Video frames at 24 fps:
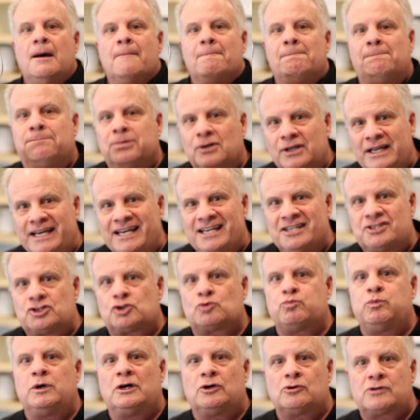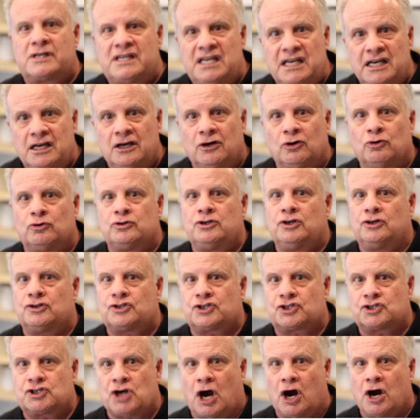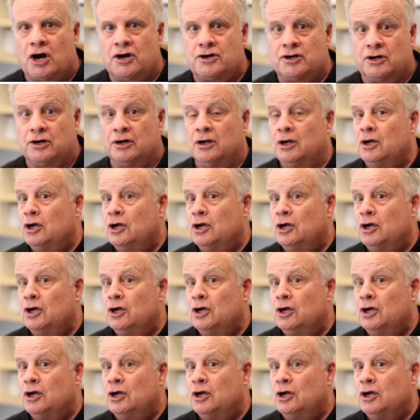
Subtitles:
Bleach will kill your starter.